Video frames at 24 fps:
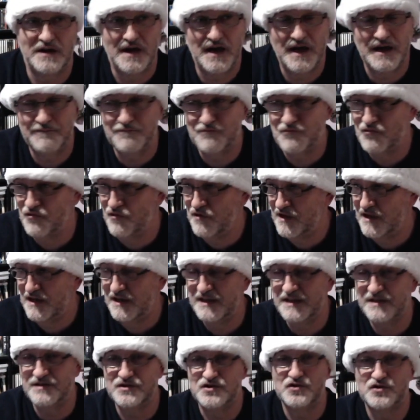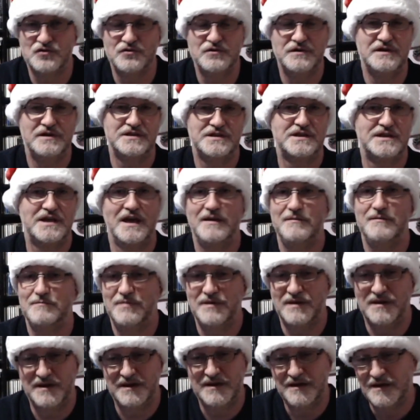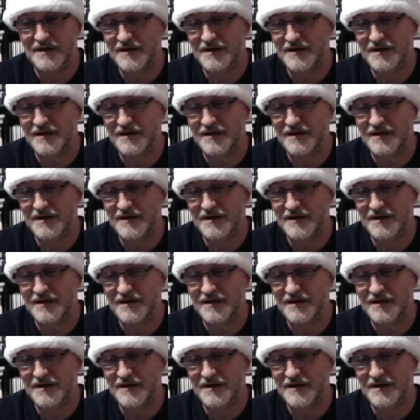I'm really enjoying his gameplay.